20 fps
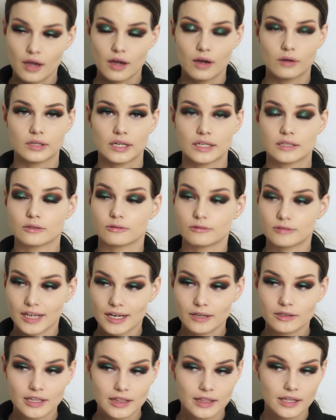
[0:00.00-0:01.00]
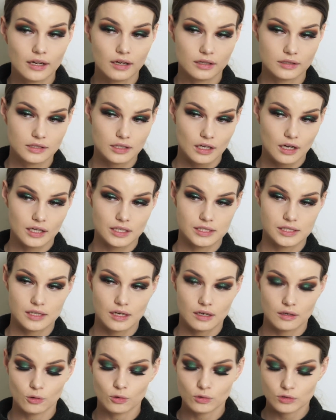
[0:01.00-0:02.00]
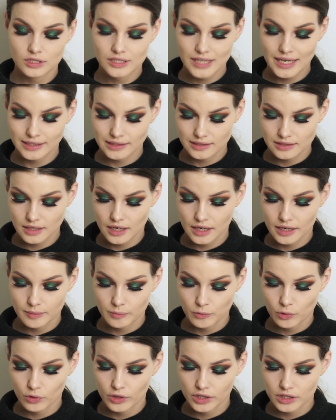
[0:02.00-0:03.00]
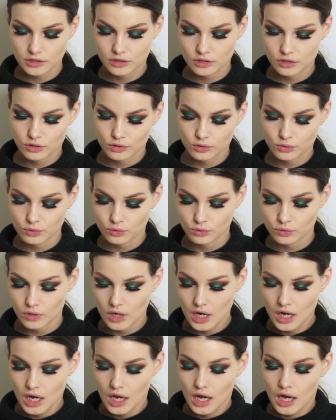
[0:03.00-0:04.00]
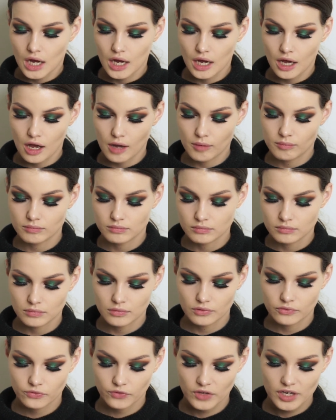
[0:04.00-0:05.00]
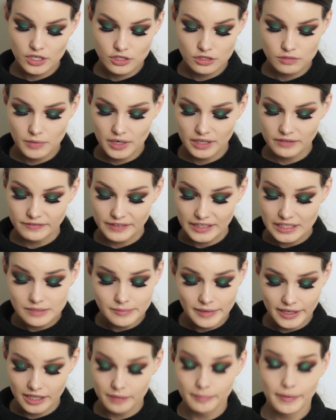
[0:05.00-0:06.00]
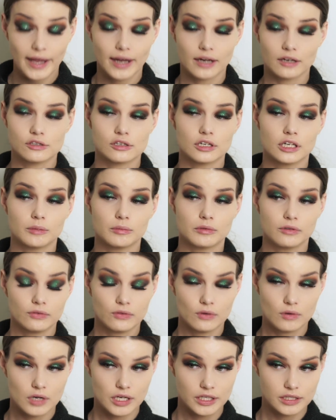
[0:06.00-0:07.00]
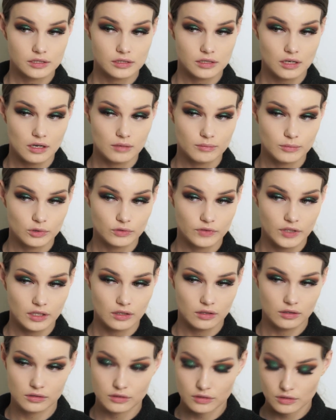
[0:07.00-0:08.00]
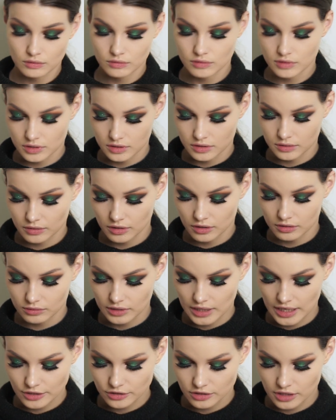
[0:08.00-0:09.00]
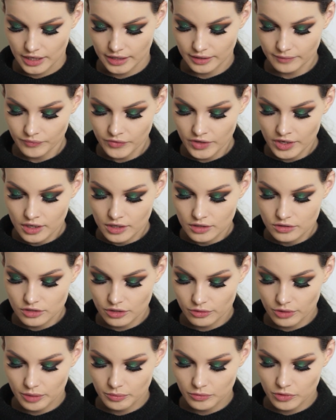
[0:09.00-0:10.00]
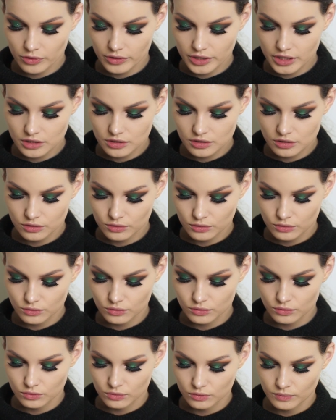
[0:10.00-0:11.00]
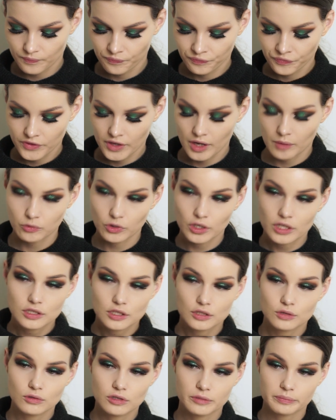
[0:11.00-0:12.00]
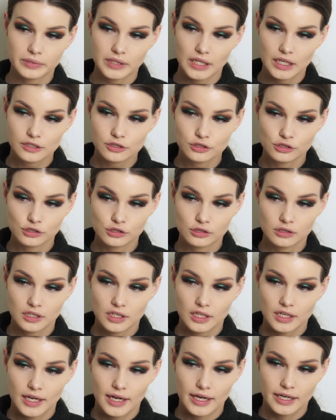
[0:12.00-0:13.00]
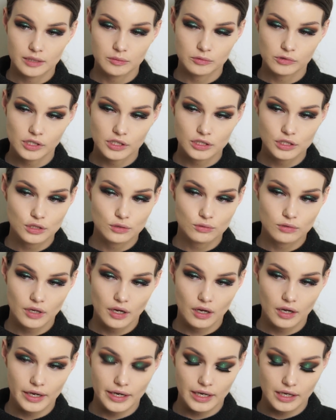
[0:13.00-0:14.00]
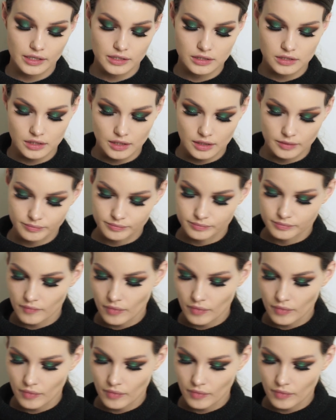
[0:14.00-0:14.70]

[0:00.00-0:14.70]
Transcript: Okay, so now that the under eyes are all set, I'm going to finish my face makeup, actually, before I start moving on to the lower lash line. So I'm going to do the blush, and I'm going to do the highlighter.